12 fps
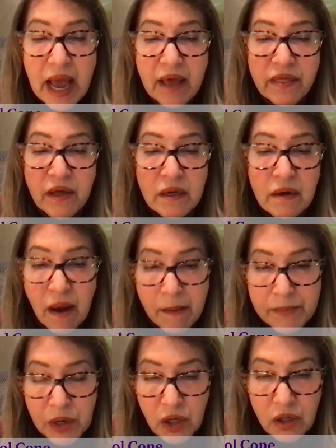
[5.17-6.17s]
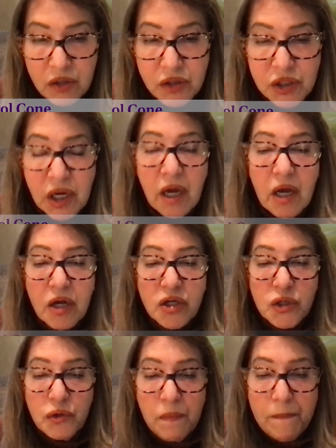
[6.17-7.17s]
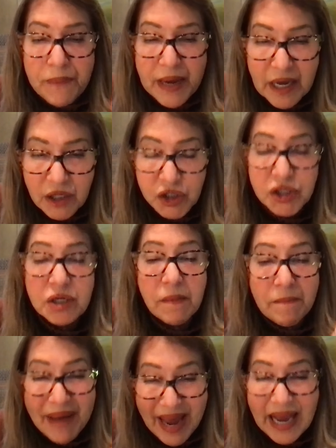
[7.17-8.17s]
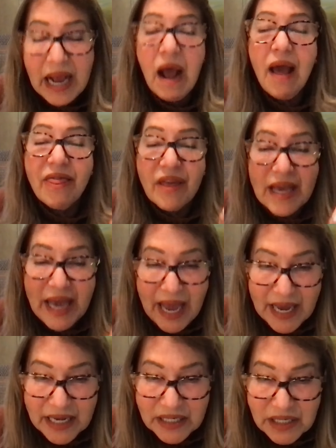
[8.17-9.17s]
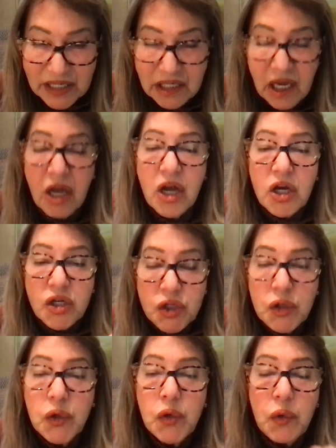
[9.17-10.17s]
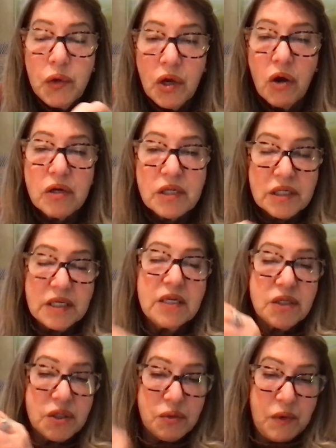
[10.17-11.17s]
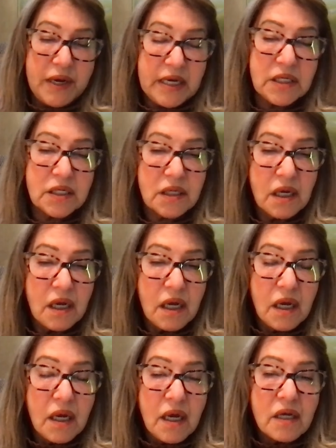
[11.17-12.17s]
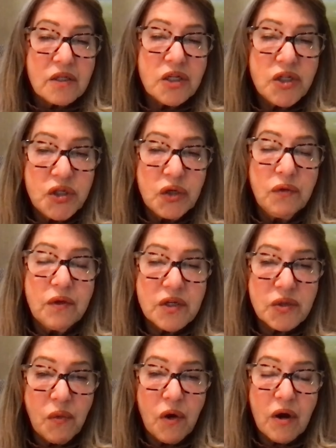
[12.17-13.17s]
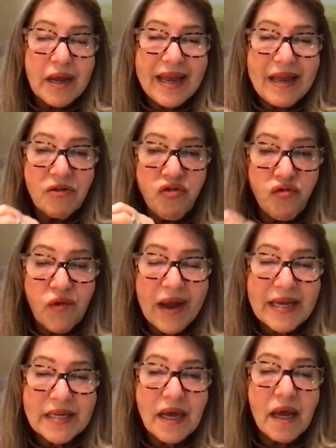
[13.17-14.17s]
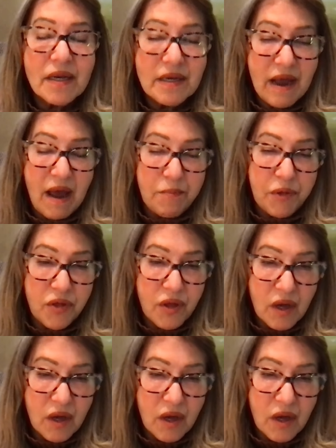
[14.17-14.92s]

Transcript: and the numbers to pitch, to make the case to your C-suite to do this work in great depth.